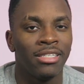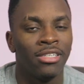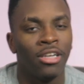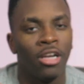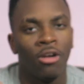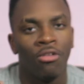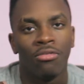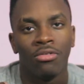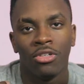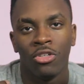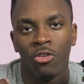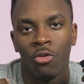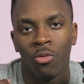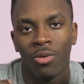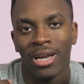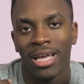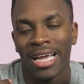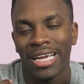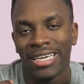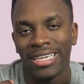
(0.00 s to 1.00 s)
Don't do
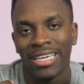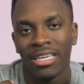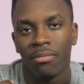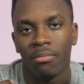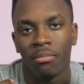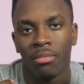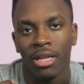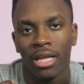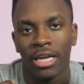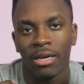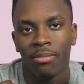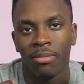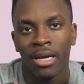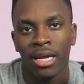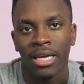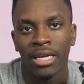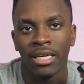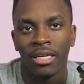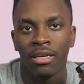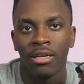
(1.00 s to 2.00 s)
what I did and blind
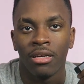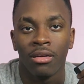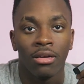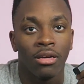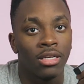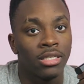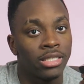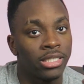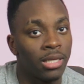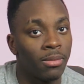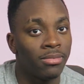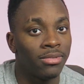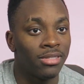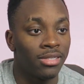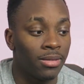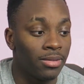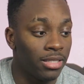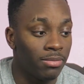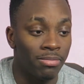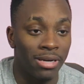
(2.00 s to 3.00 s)
buy it, because
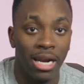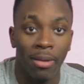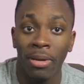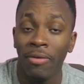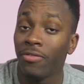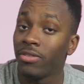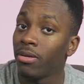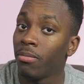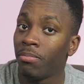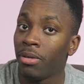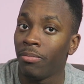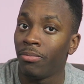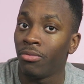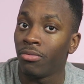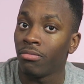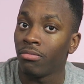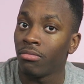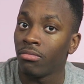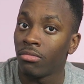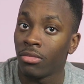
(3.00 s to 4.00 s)
this might not be for some
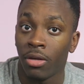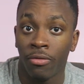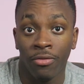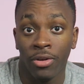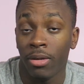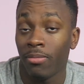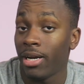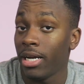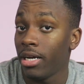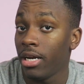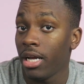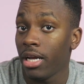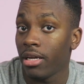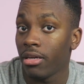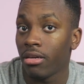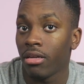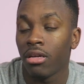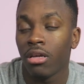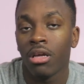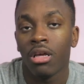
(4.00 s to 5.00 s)
people. It really might not.